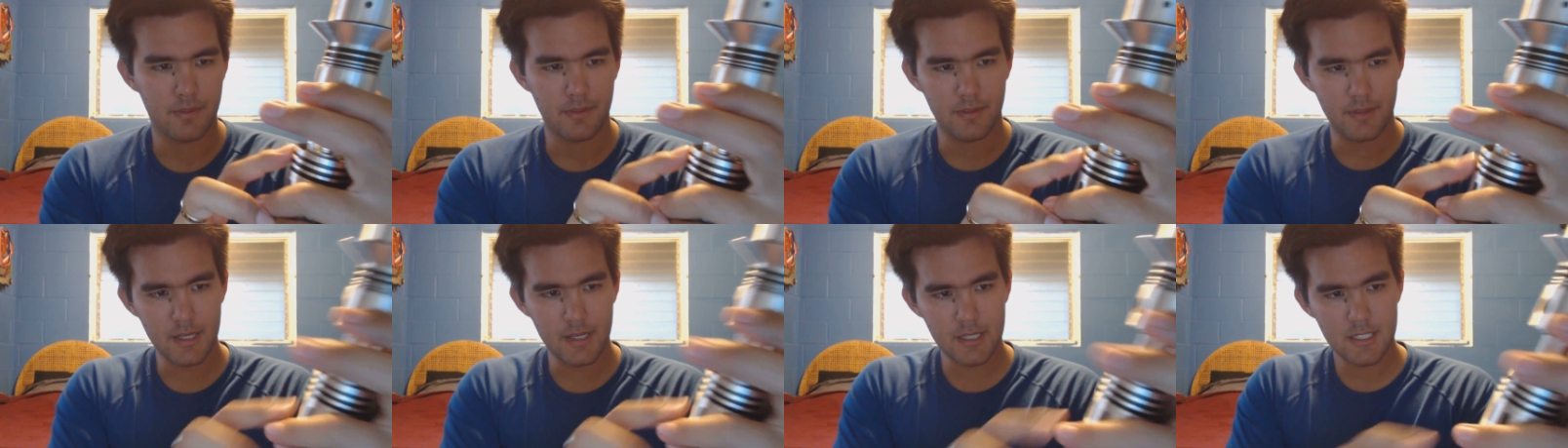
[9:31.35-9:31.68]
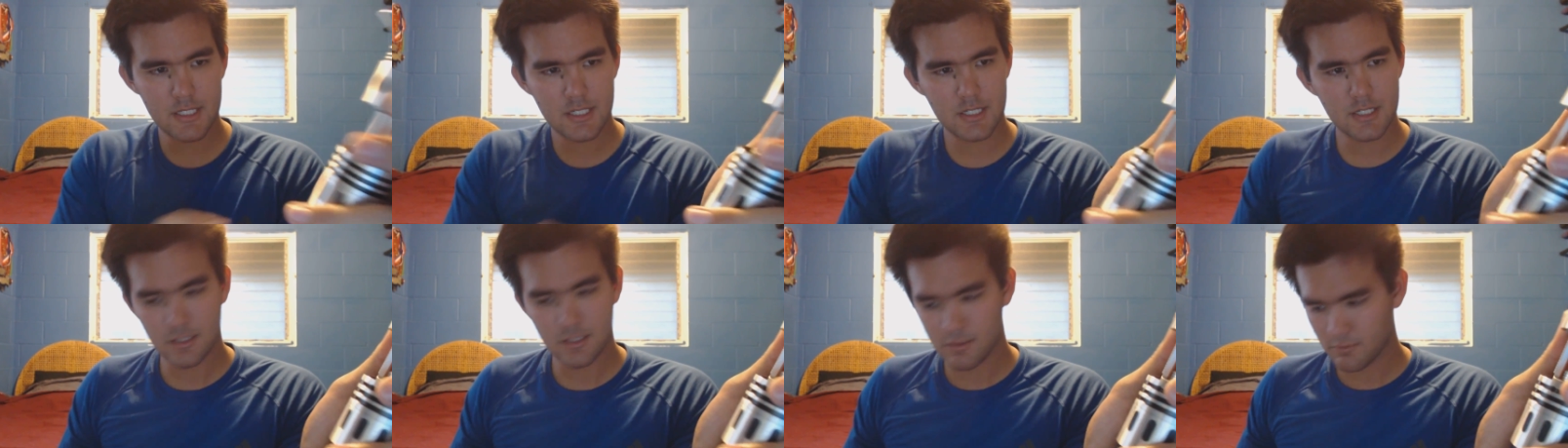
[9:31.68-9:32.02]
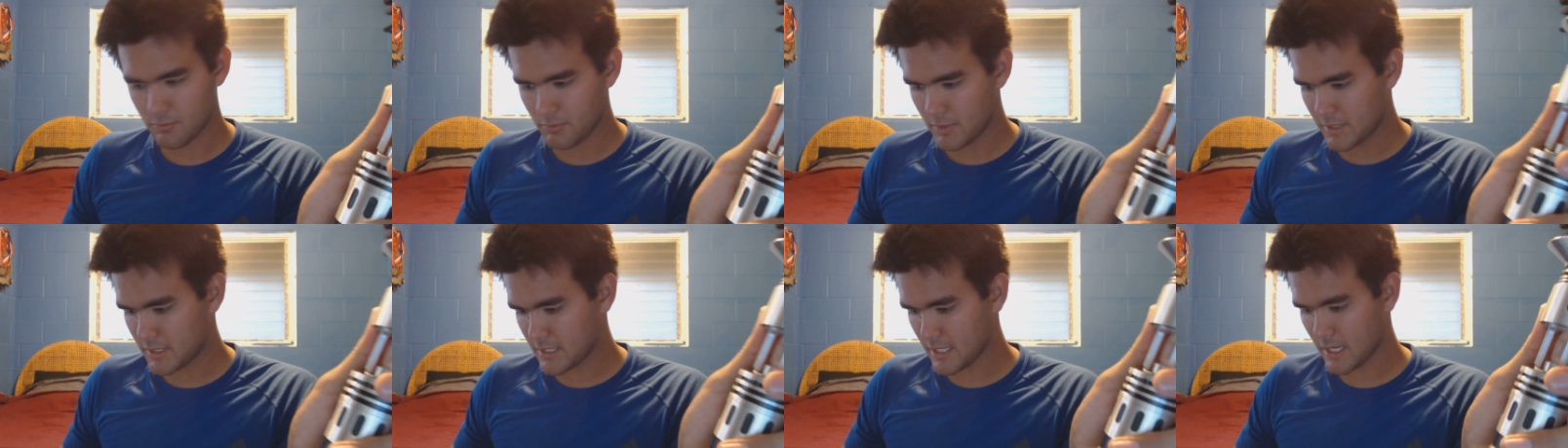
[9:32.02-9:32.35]
this
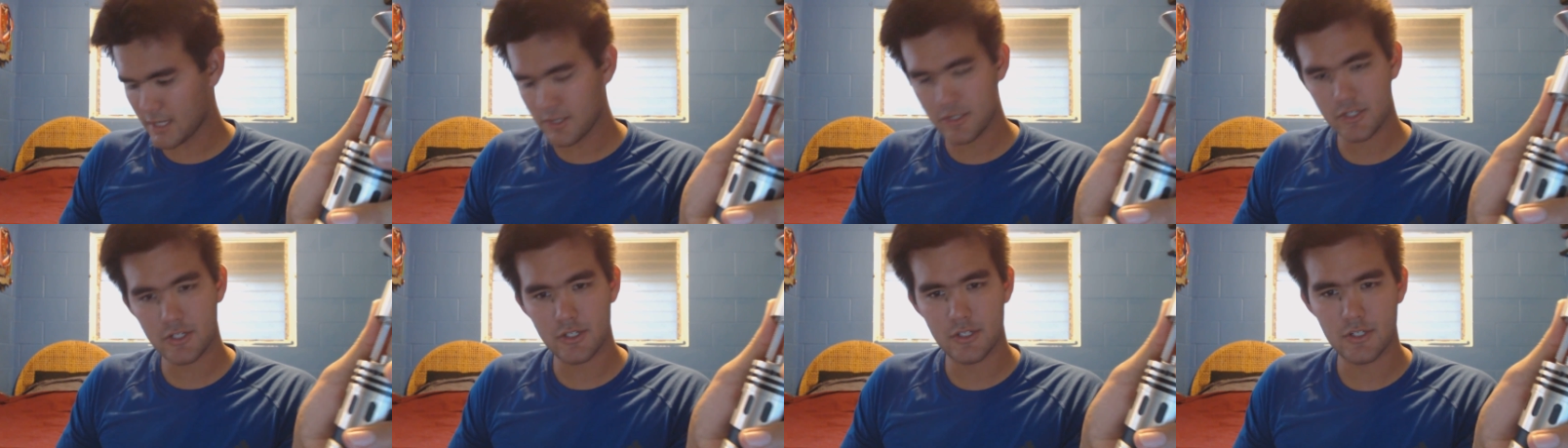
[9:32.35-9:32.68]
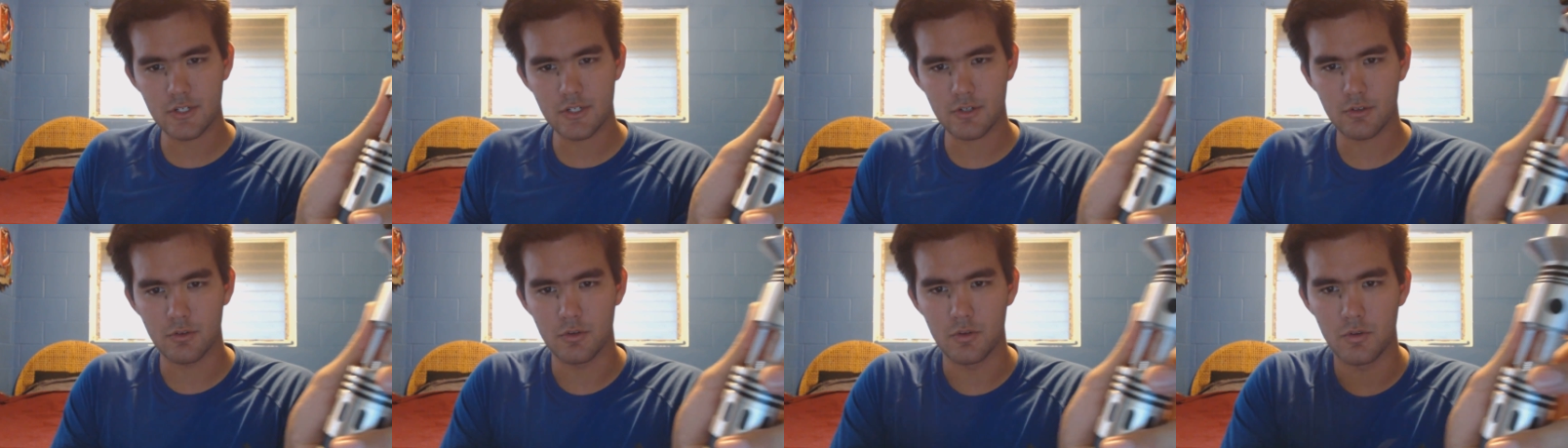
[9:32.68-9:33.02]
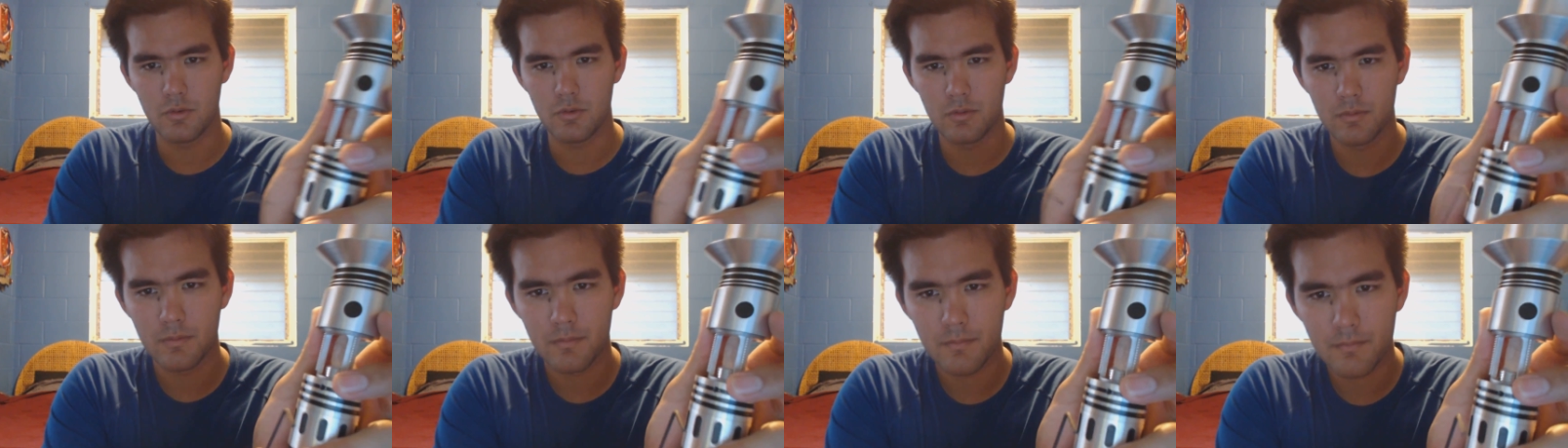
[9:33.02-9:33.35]
retention
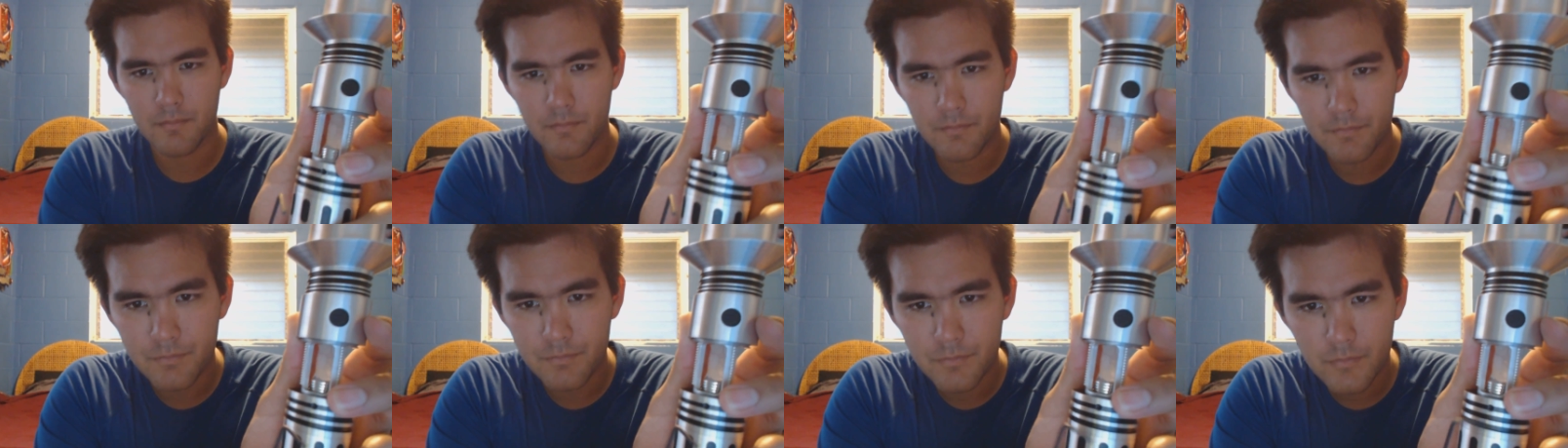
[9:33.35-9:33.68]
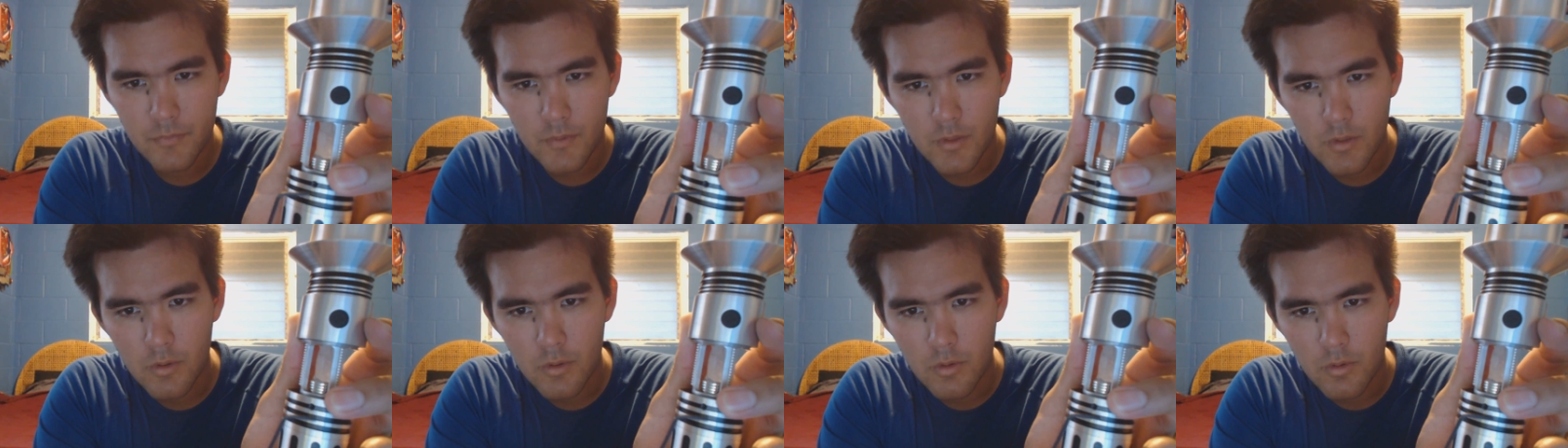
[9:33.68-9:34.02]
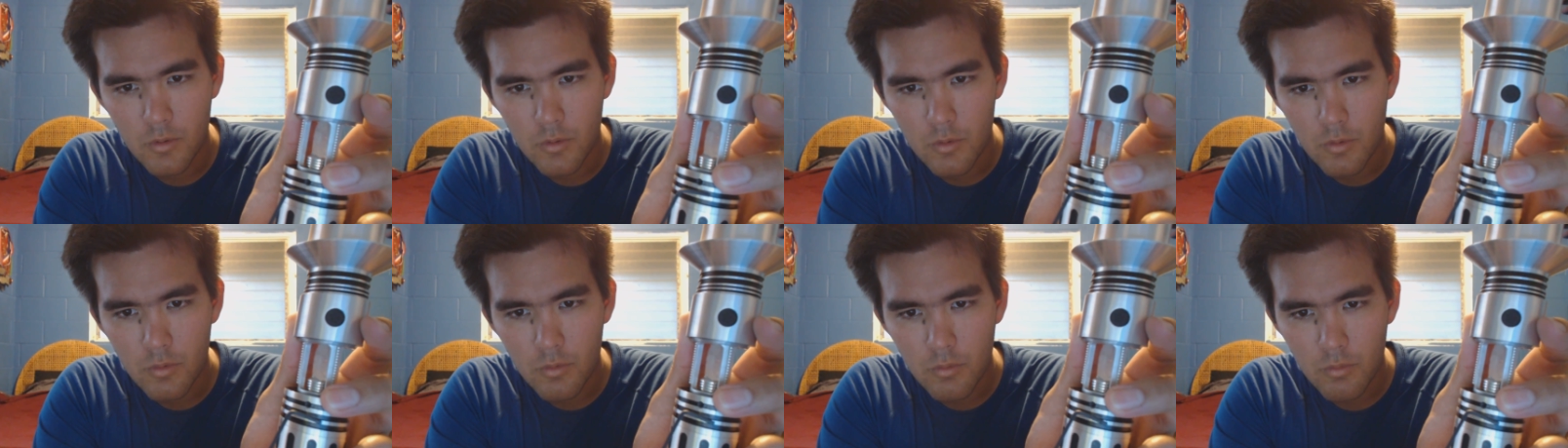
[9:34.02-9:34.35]
screw,
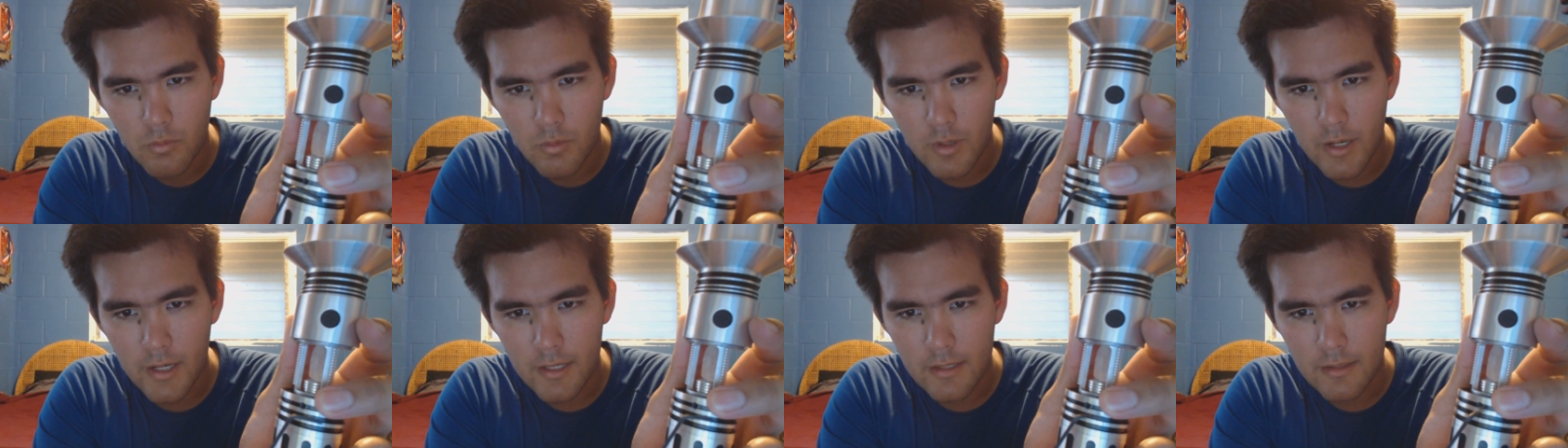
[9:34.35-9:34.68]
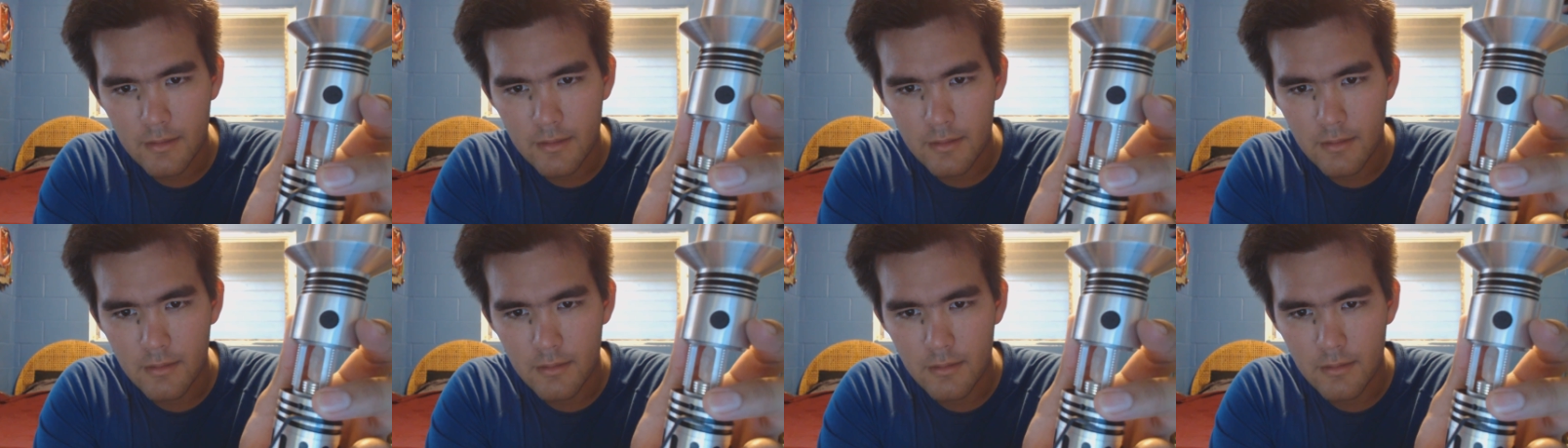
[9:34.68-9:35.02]
right